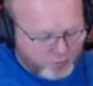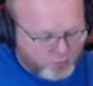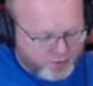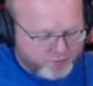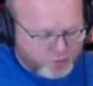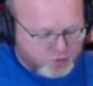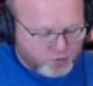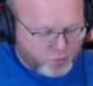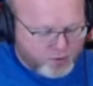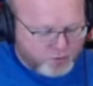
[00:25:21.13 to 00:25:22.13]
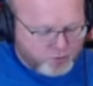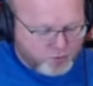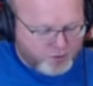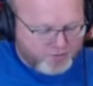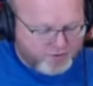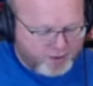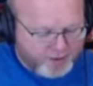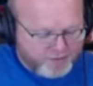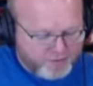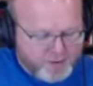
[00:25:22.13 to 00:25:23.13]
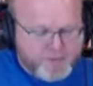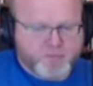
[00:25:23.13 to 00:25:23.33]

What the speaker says: 1, verses 1 through 25.